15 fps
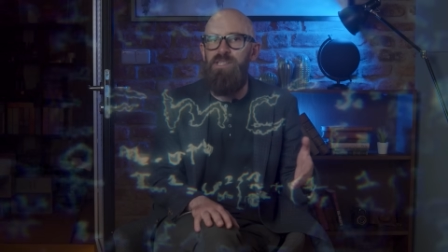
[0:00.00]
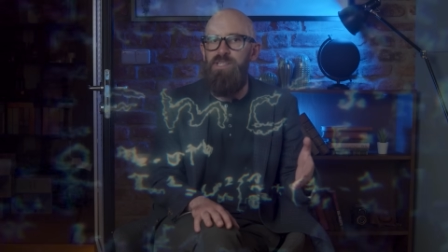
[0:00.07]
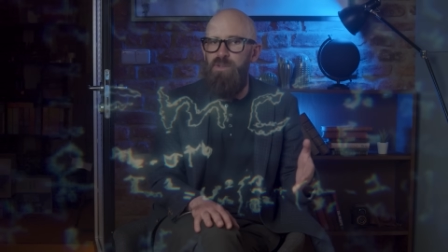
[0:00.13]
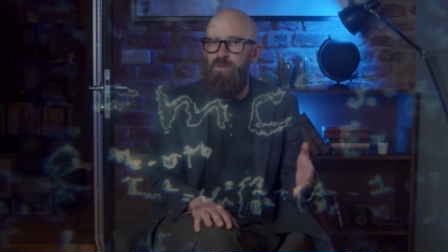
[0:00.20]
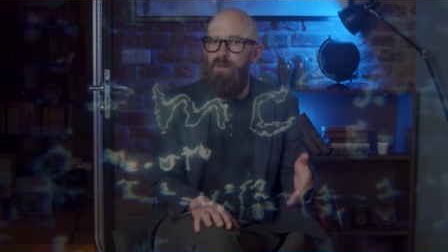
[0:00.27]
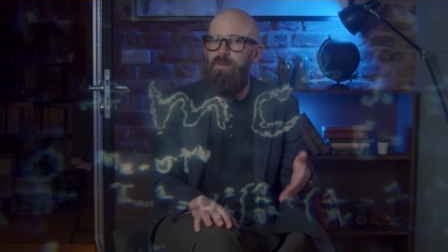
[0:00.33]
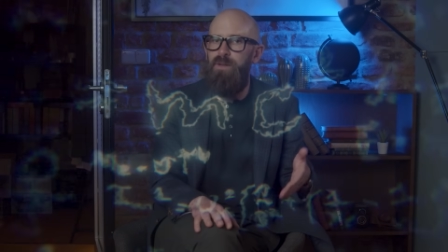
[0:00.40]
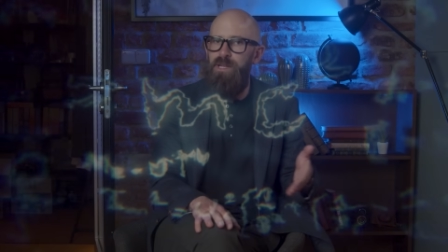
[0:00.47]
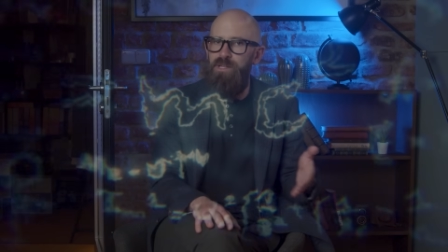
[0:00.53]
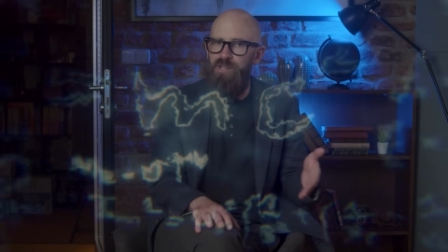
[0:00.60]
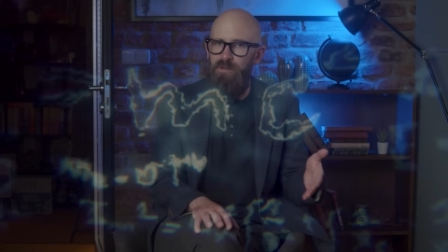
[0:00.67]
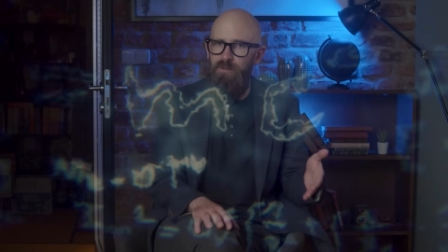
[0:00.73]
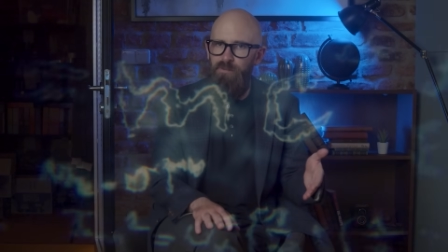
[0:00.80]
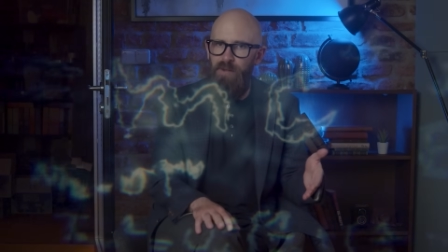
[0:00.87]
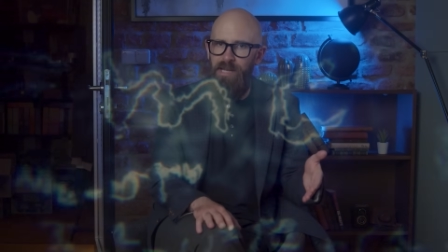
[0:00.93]
to unify
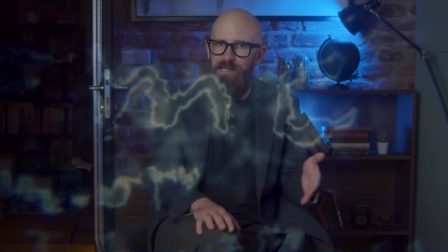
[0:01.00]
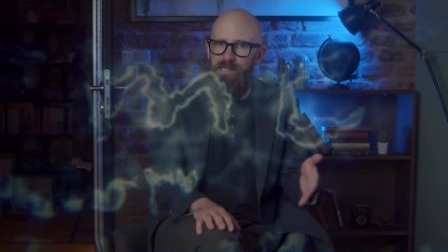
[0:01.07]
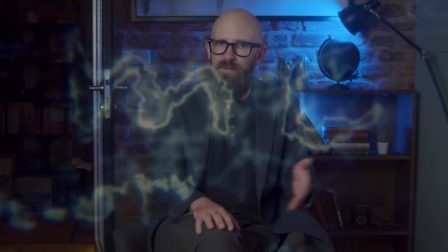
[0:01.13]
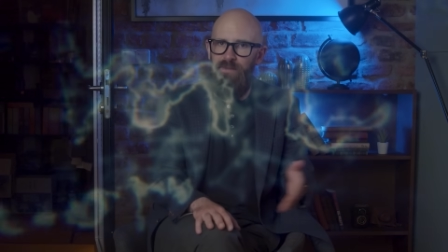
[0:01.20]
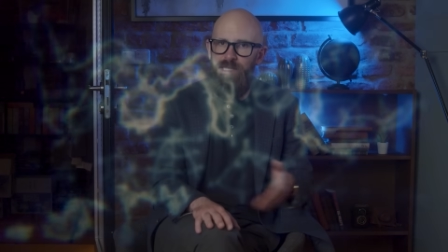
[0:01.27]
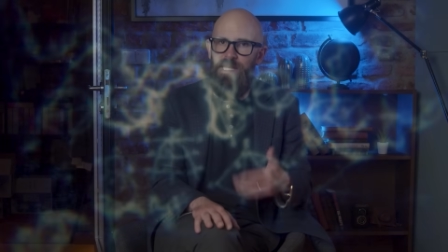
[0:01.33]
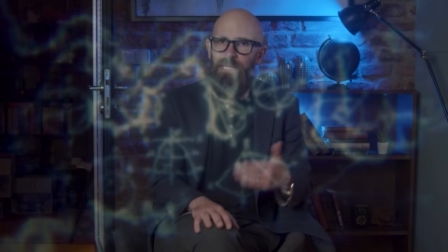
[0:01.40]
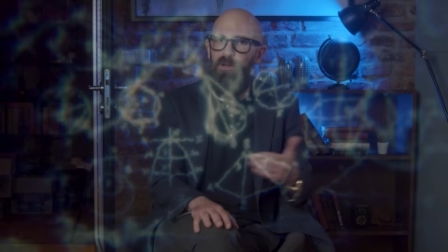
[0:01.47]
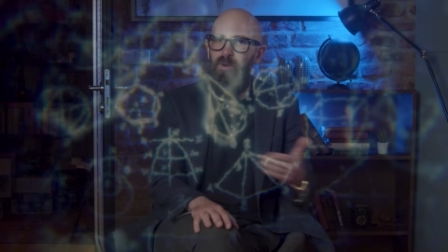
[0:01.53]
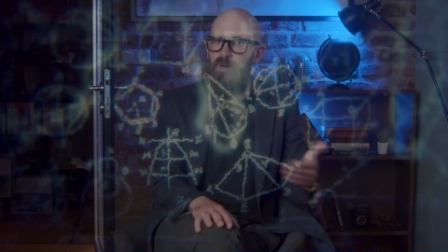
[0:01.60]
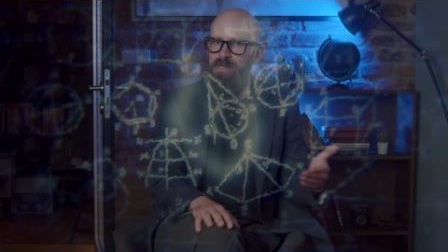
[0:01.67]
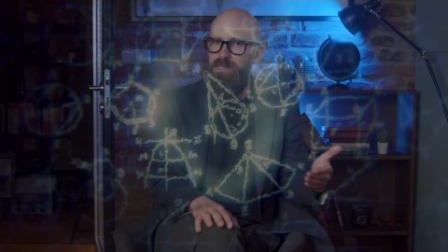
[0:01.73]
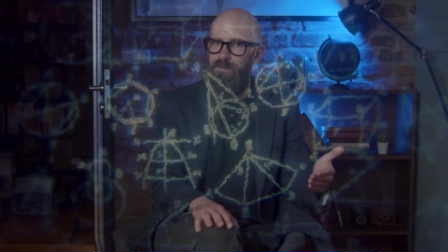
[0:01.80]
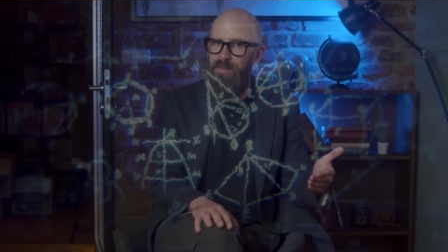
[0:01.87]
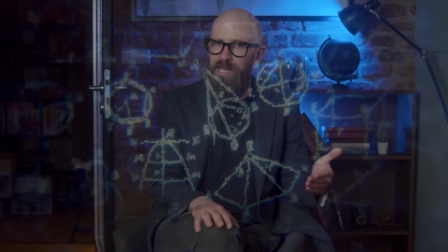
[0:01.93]
general relativity and
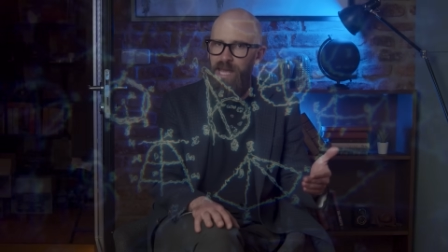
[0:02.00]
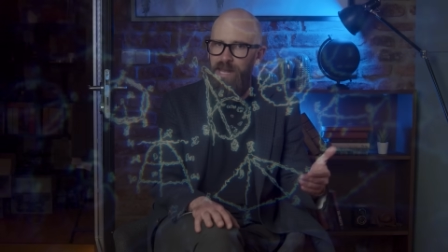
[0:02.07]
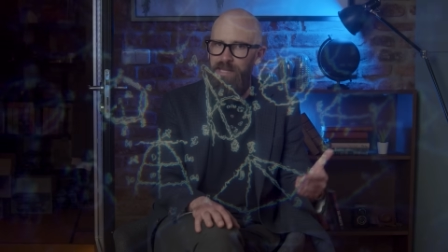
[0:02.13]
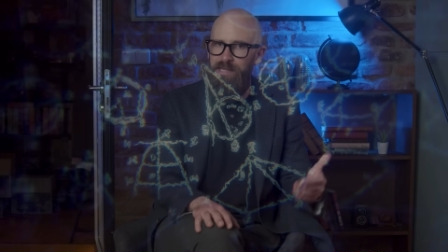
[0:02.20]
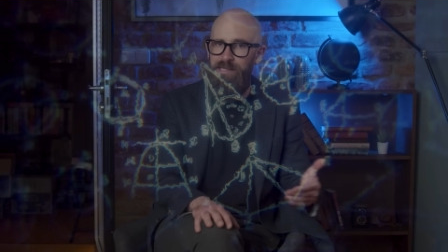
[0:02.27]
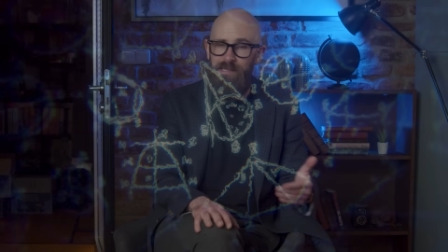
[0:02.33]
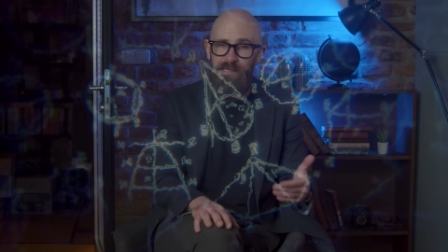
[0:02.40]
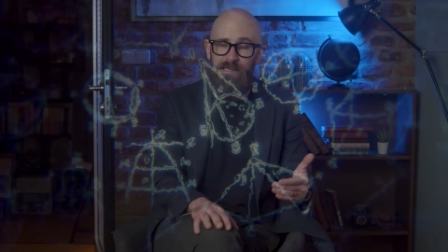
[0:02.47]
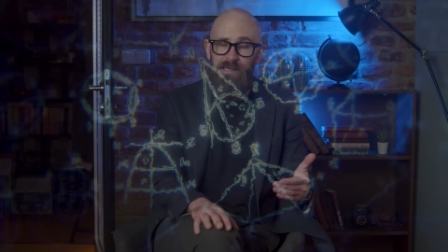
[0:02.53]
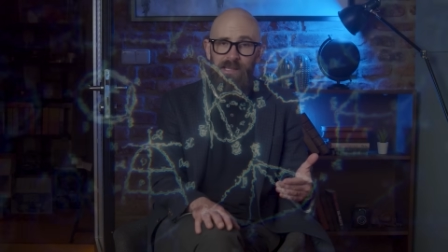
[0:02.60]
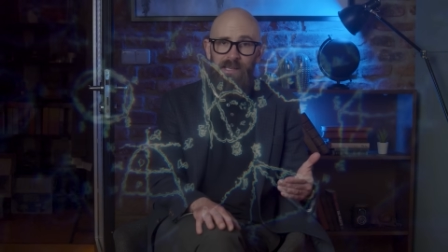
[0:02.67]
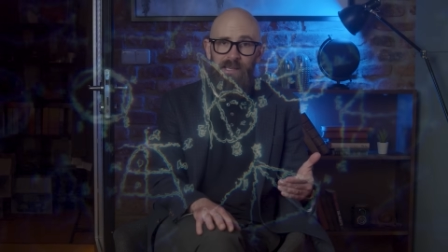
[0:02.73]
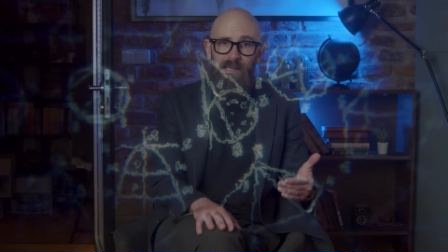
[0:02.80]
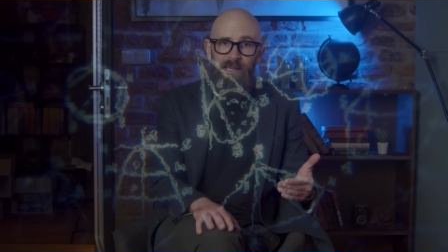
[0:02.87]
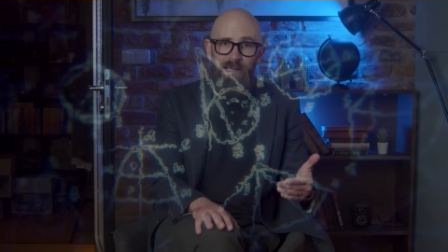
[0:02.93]
quantum mechanics, and
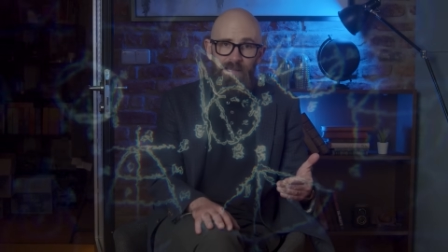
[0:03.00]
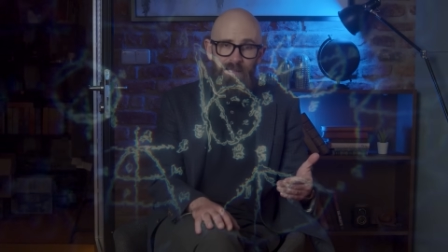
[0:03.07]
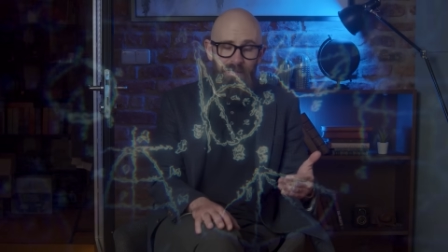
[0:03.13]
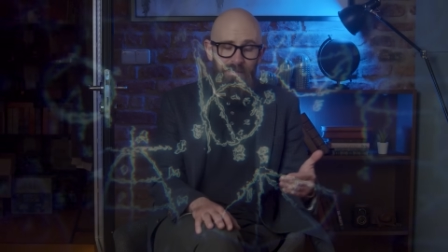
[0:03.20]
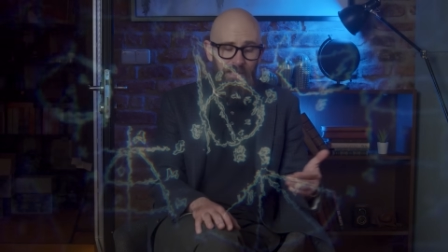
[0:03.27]
the